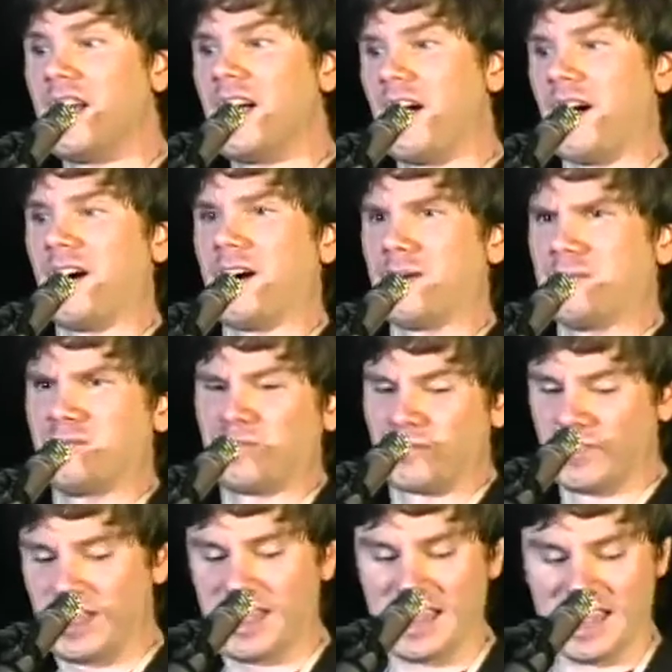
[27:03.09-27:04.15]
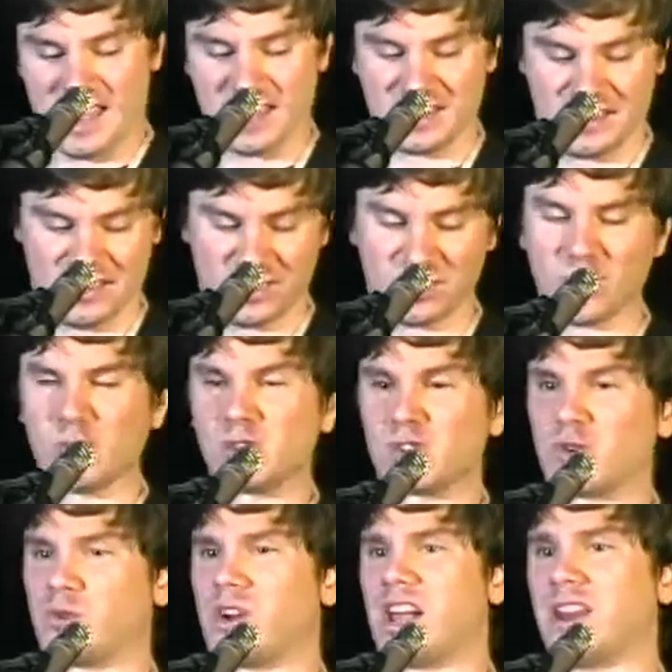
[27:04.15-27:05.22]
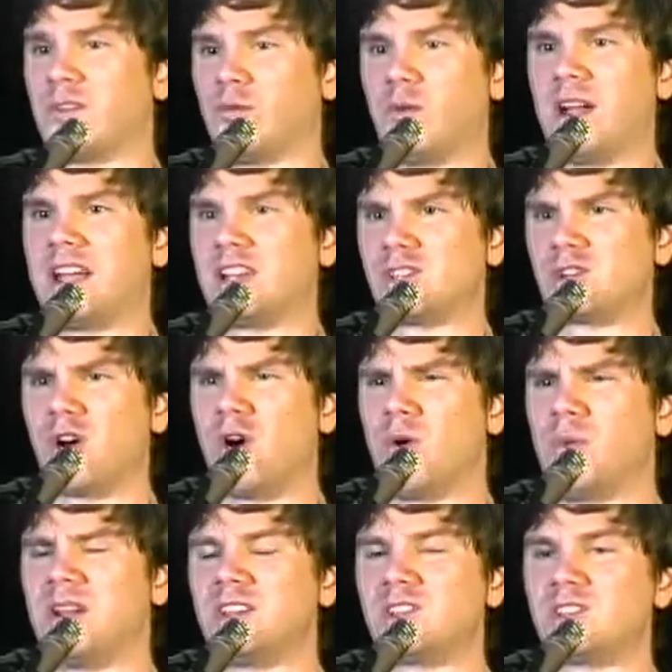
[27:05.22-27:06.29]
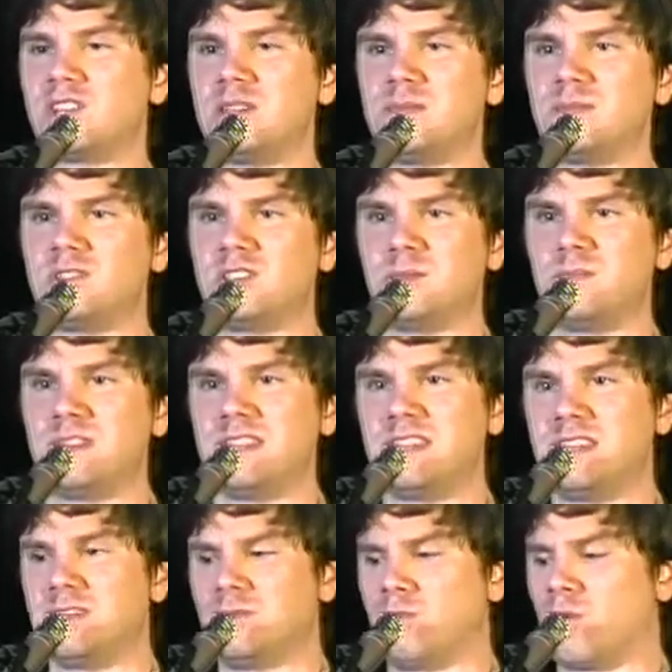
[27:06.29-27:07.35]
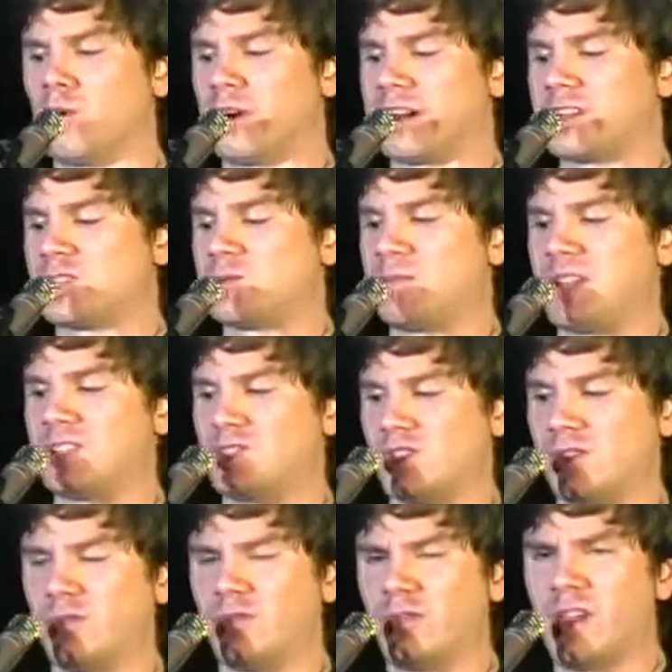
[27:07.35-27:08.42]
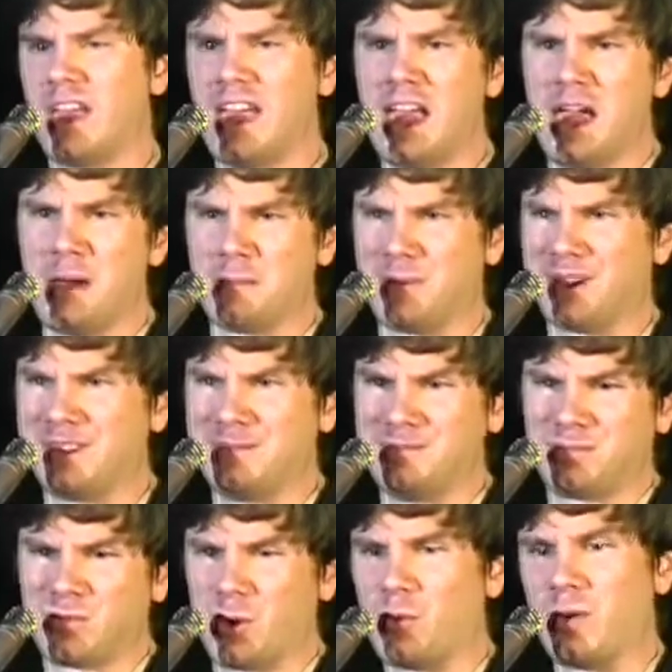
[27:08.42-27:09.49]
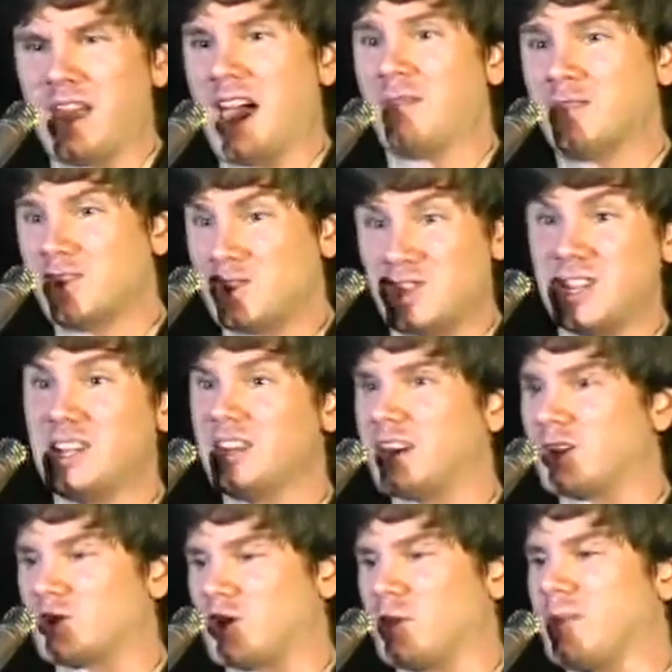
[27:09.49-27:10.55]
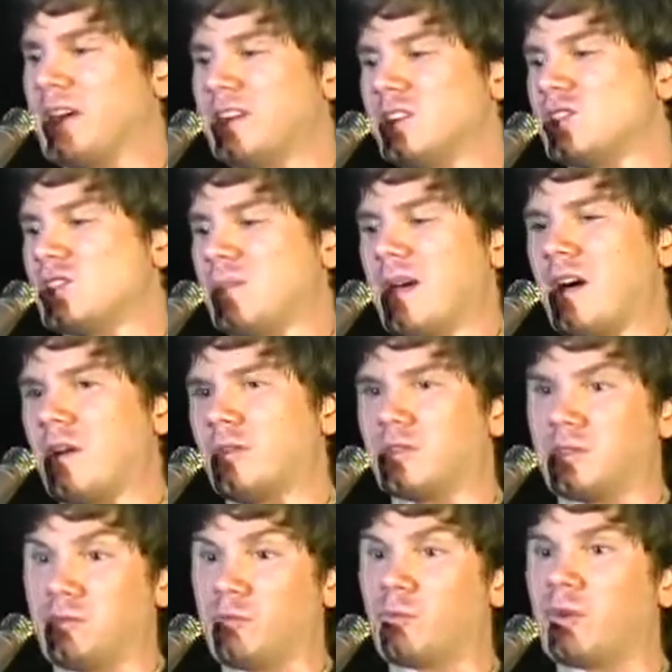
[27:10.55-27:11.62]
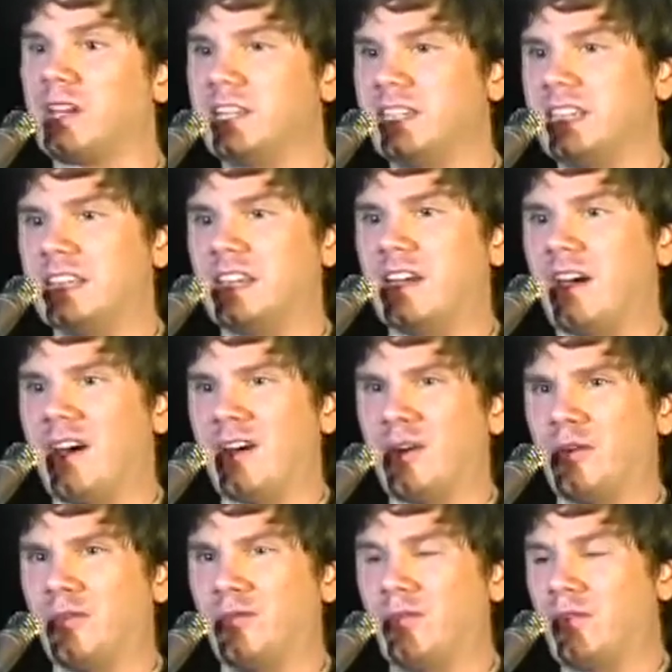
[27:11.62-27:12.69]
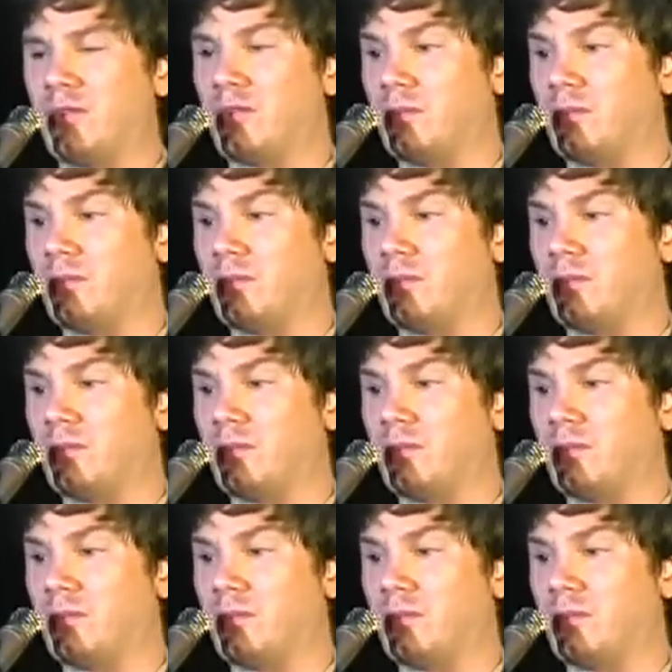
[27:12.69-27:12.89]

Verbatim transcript: Um, and those creative ways always seem to be more expensive. But we haven't seen a tremendous amount, really, of